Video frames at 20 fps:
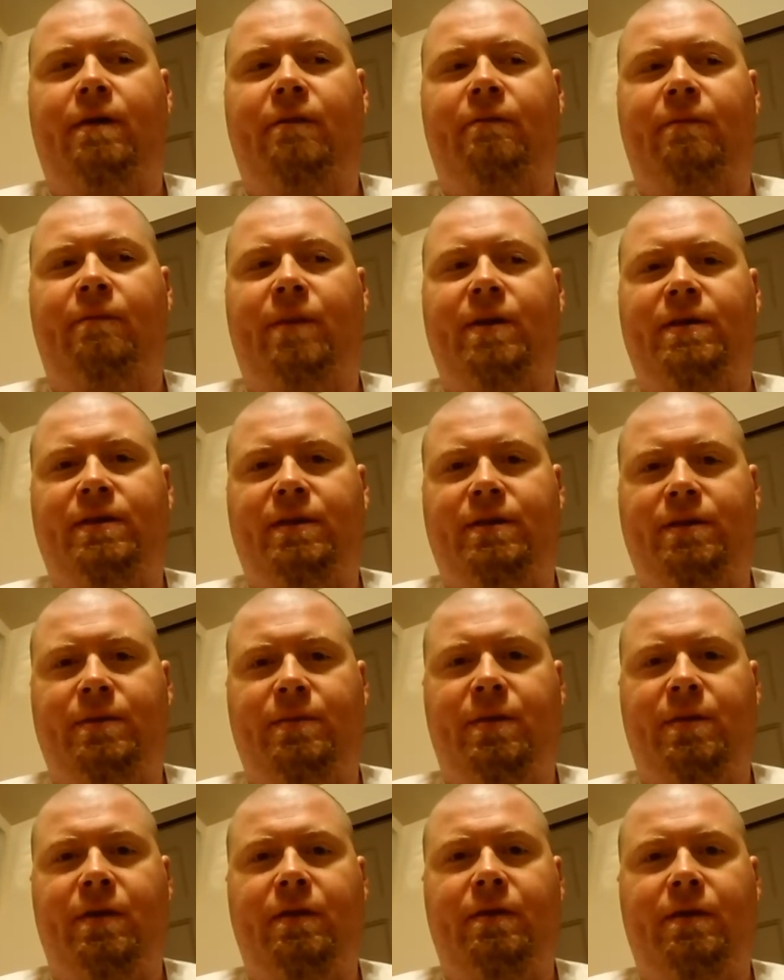of my son's
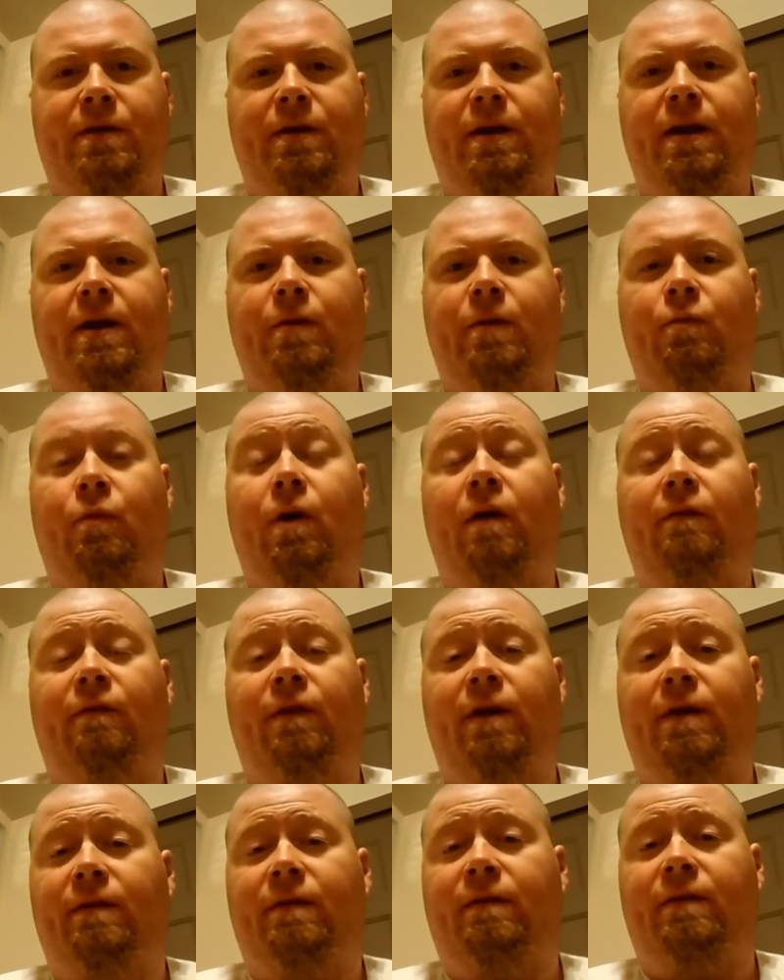mother in
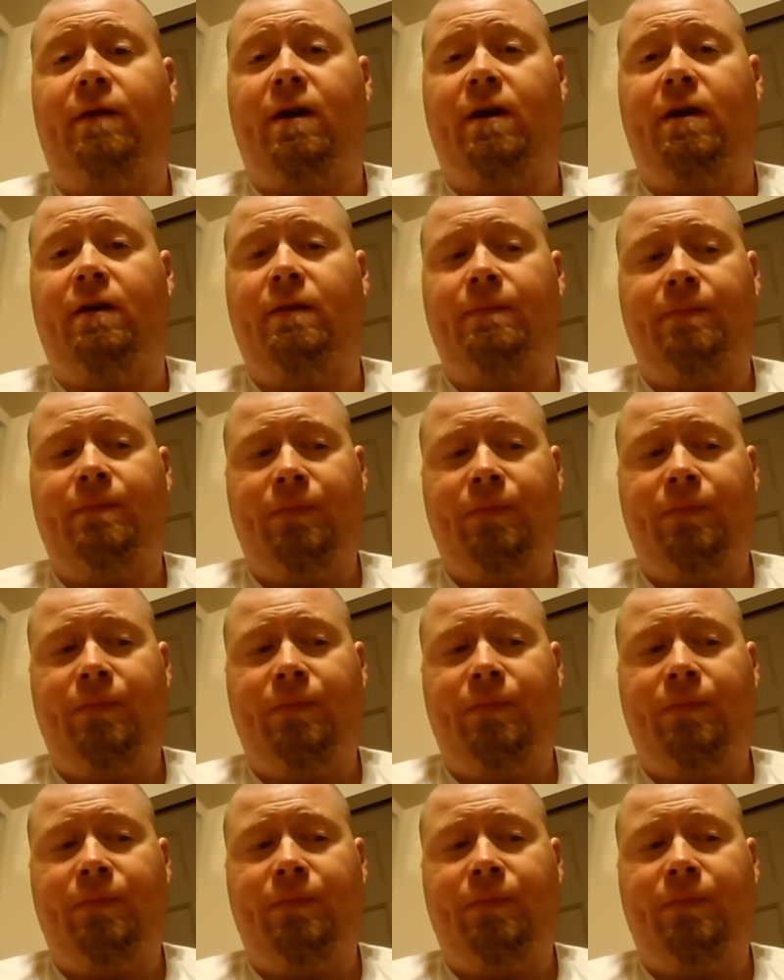welfare fraud.